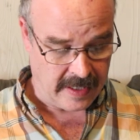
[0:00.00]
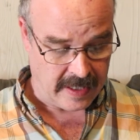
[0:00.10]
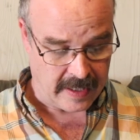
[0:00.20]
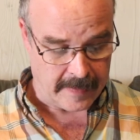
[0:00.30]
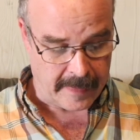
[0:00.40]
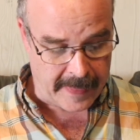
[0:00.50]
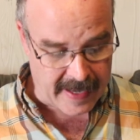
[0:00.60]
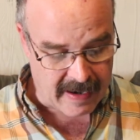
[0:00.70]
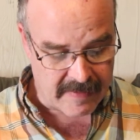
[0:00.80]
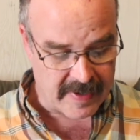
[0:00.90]
Uh,
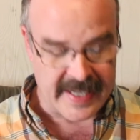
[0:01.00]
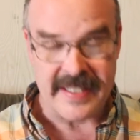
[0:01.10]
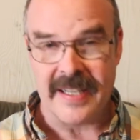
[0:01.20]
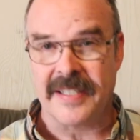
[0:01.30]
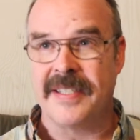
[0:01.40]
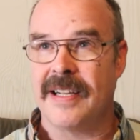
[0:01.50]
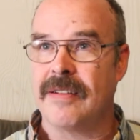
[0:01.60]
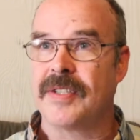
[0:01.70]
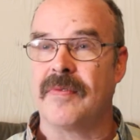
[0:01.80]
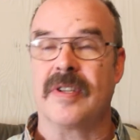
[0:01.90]
however, he does
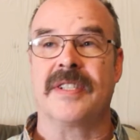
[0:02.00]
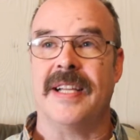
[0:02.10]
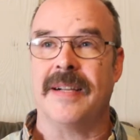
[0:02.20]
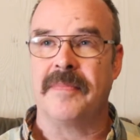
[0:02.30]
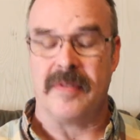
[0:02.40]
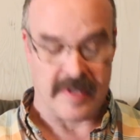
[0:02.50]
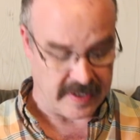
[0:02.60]
tell us, for example,